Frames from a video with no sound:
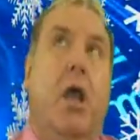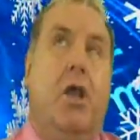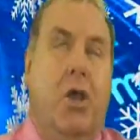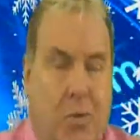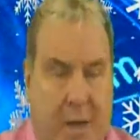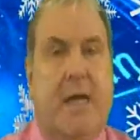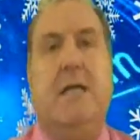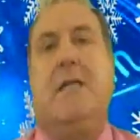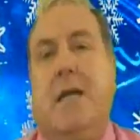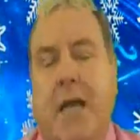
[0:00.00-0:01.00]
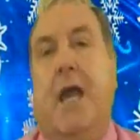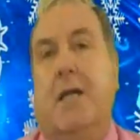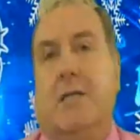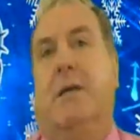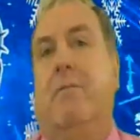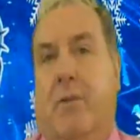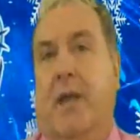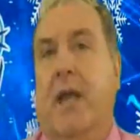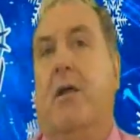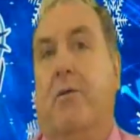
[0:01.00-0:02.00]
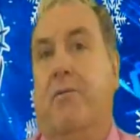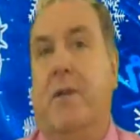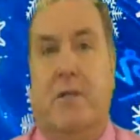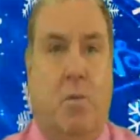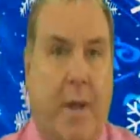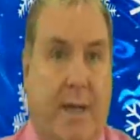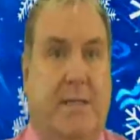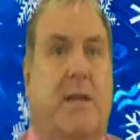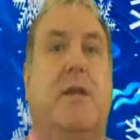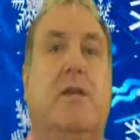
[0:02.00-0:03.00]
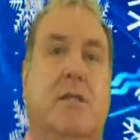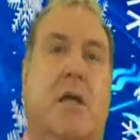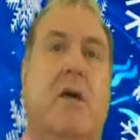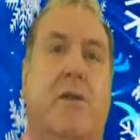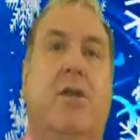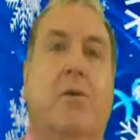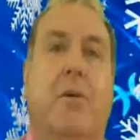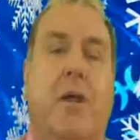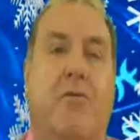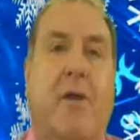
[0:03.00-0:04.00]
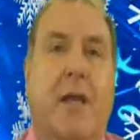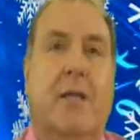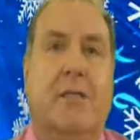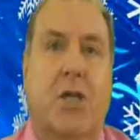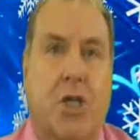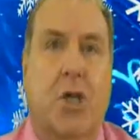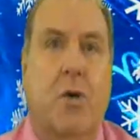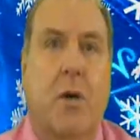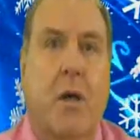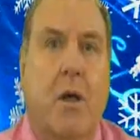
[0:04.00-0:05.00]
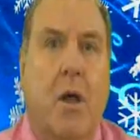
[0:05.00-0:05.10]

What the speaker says: you need to get something out of this week so that you start the new year feeling secure,